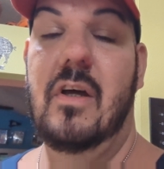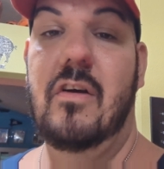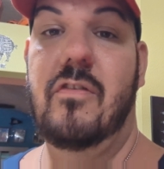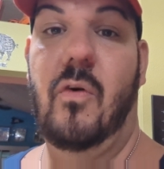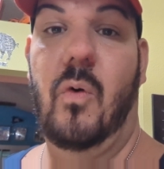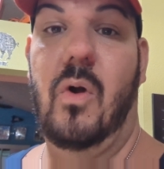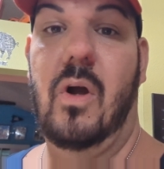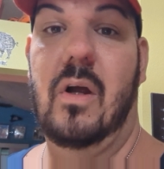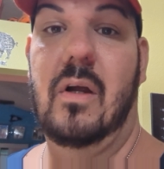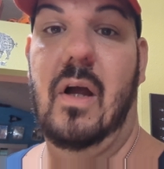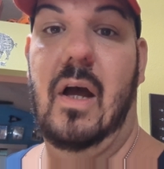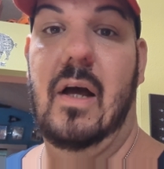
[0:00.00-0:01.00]

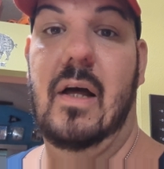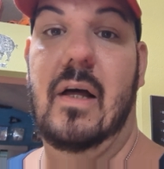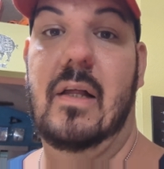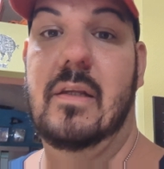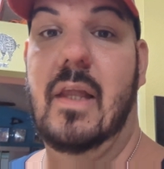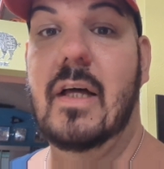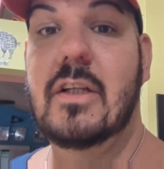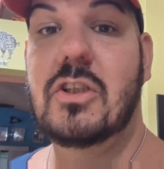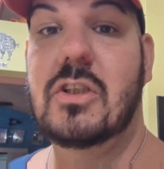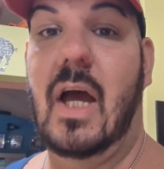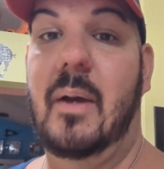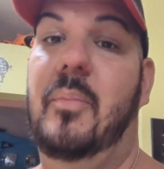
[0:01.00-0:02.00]
for
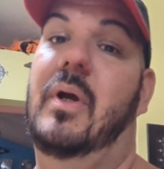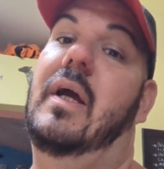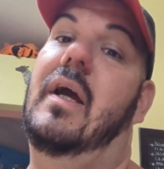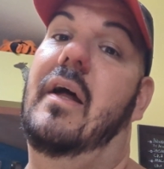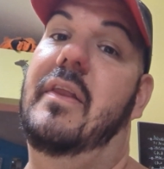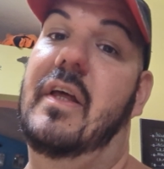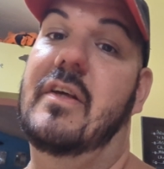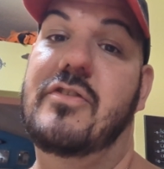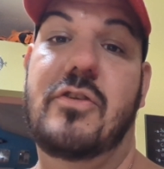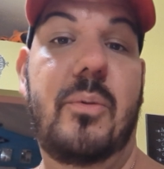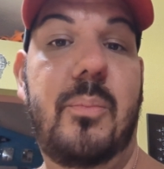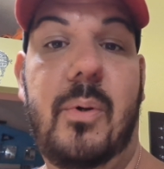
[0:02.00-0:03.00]
lunch. I bring a thing of
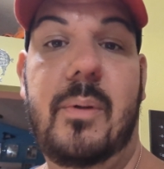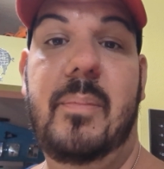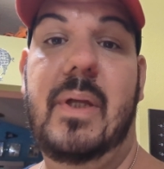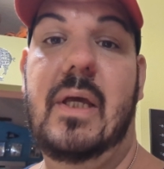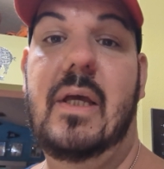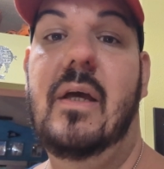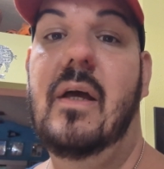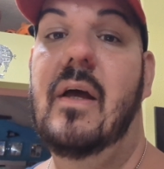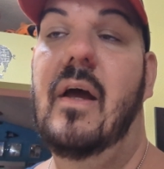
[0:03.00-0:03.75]
soup with me.